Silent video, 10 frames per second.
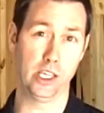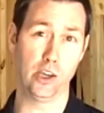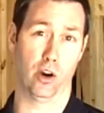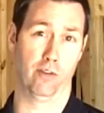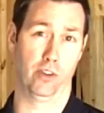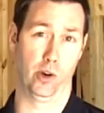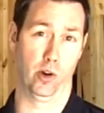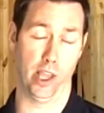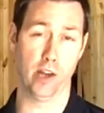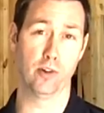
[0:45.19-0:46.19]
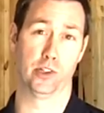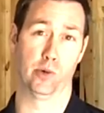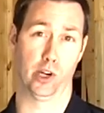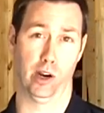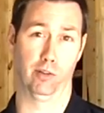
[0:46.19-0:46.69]
ERV or an
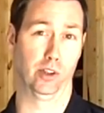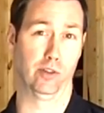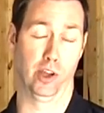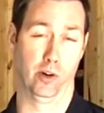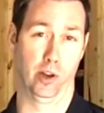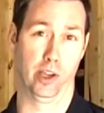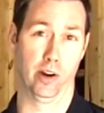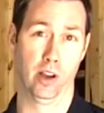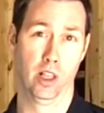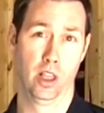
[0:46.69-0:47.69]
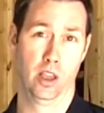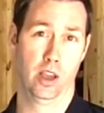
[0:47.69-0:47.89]
energy recovery ventilator.